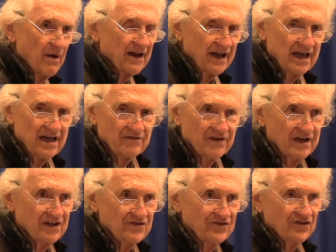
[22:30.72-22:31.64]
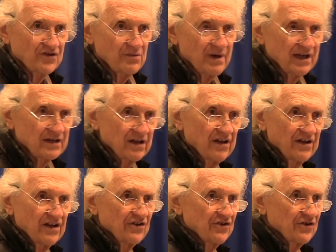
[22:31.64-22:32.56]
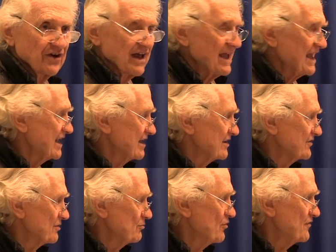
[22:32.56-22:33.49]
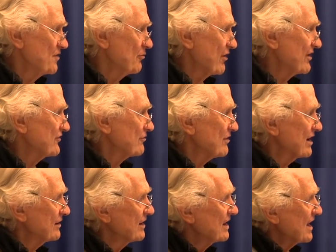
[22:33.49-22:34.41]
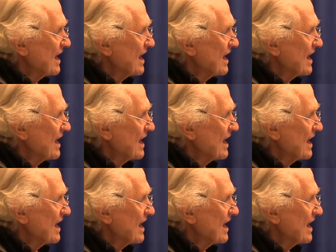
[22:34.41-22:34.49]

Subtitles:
about a ½ an inch, just to make it a little easier to handle, to move the bricks around.